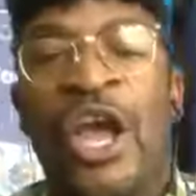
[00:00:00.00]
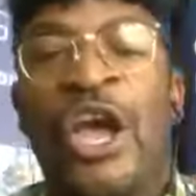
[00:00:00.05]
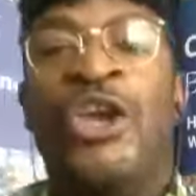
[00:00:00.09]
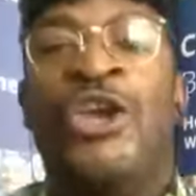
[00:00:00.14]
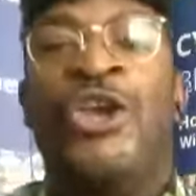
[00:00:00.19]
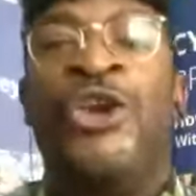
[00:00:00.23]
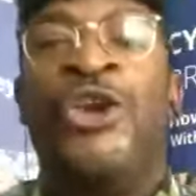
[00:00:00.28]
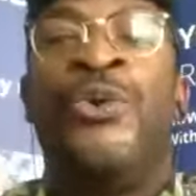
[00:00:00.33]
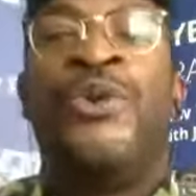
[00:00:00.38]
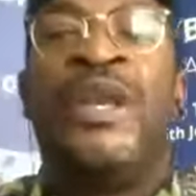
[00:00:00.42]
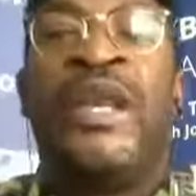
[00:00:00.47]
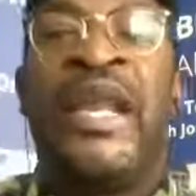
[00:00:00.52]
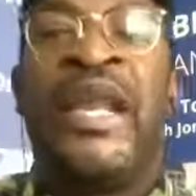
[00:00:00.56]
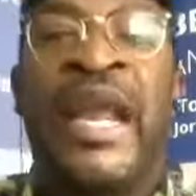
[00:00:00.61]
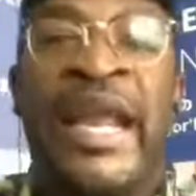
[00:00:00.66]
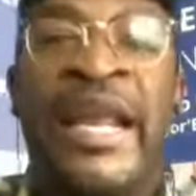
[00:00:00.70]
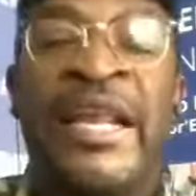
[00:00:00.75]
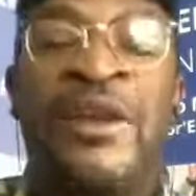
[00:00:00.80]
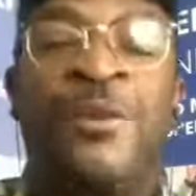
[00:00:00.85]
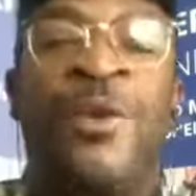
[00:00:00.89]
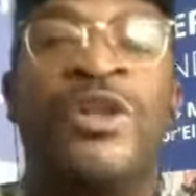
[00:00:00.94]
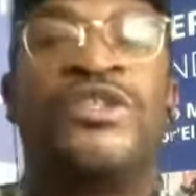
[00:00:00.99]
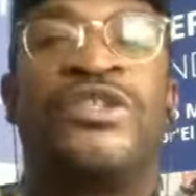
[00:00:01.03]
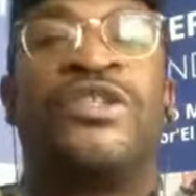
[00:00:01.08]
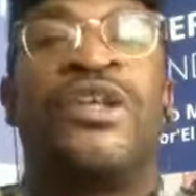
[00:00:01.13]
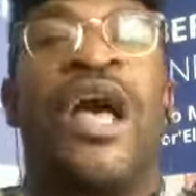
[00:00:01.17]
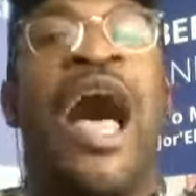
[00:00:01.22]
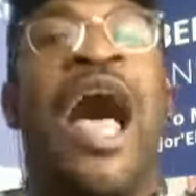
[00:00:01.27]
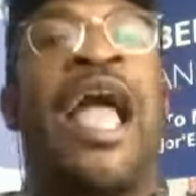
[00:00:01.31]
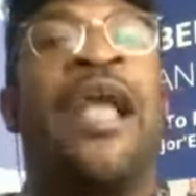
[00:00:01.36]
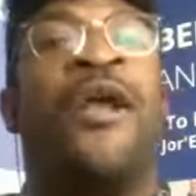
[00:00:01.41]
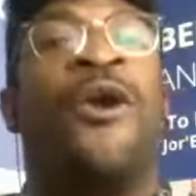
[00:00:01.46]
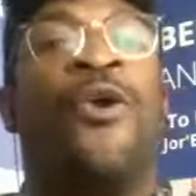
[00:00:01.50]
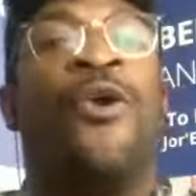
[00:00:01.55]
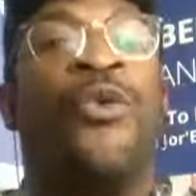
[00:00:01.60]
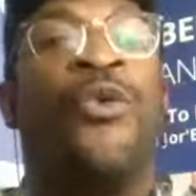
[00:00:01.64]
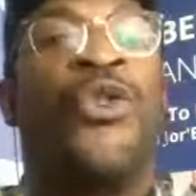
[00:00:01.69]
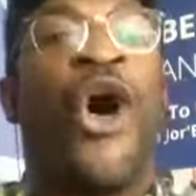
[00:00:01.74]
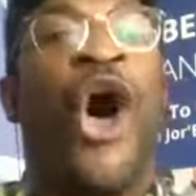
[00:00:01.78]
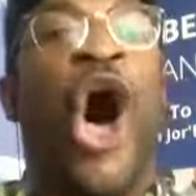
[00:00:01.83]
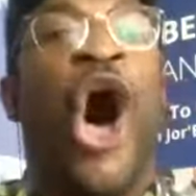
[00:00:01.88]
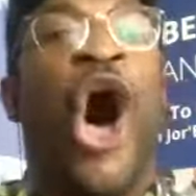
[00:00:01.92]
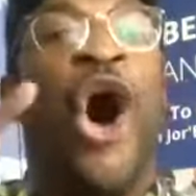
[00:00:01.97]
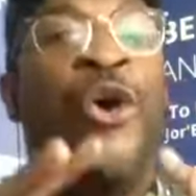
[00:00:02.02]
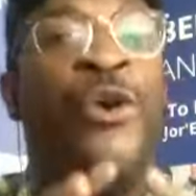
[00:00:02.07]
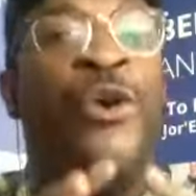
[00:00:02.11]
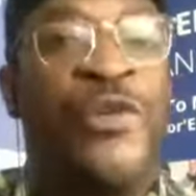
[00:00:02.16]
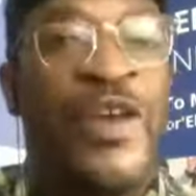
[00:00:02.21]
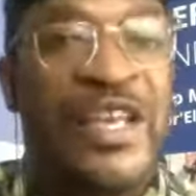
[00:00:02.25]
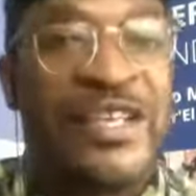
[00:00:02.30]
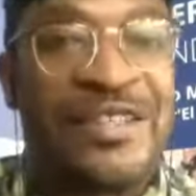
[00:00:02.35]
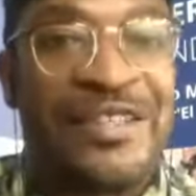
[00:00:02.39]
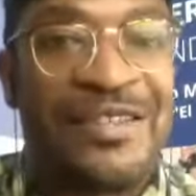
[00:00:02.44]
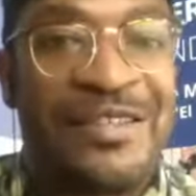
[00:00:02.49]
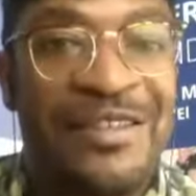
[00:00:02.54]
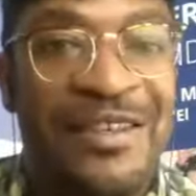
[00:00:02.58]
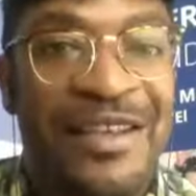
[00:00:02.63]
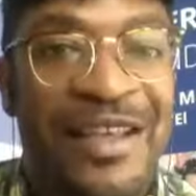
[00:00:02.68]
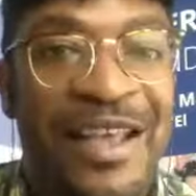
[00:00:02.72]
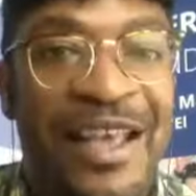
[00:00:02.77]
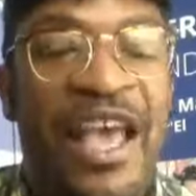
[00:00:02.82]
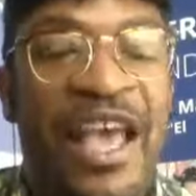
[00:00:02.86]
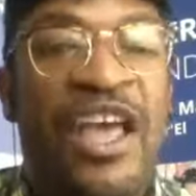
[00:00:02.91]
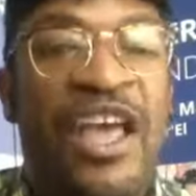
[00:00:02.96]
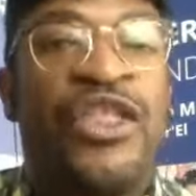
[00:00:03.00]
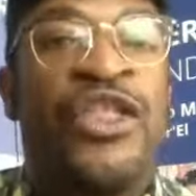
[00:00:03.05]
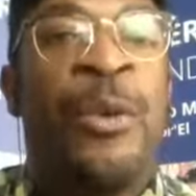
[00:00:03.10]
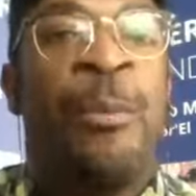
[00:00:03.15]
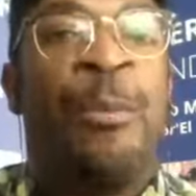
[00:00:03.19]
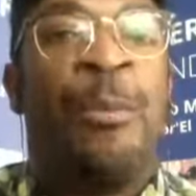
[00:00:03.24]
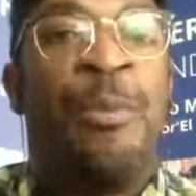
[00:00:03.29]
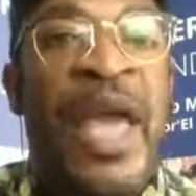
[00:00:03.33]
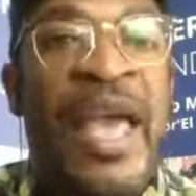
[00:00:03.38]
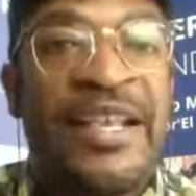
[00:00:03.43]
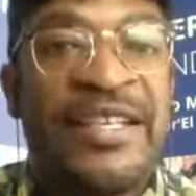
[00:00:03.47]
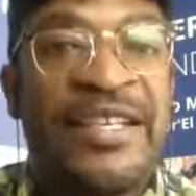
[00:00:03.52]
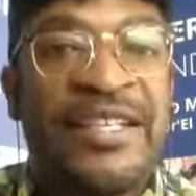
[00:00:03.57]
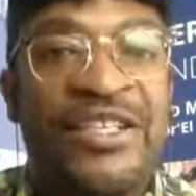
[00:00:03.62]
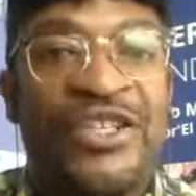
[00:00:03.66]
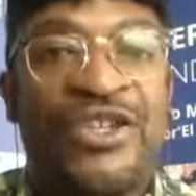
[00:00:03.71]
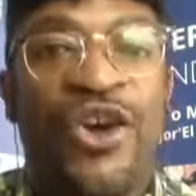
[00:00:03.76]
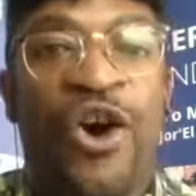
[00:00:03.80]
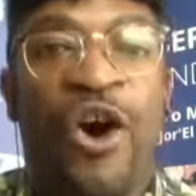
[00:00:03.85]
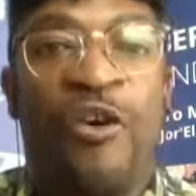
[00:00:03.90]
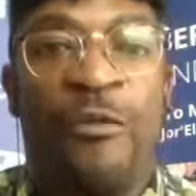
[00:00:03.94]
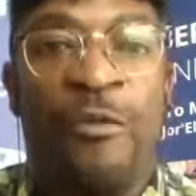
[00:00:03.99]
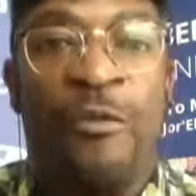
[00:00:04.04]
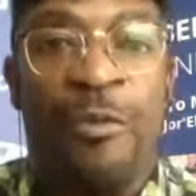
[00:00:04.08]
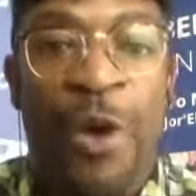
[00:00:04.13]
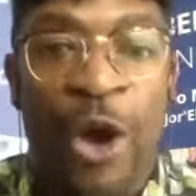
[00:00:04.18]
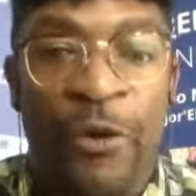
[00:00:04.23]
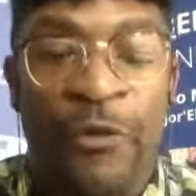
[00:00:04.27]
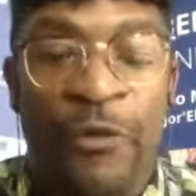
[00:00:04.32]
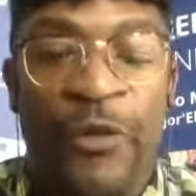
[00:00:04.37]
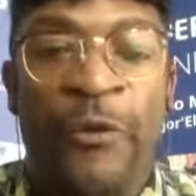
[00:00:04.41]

You need what I call the Hovis, the best of both.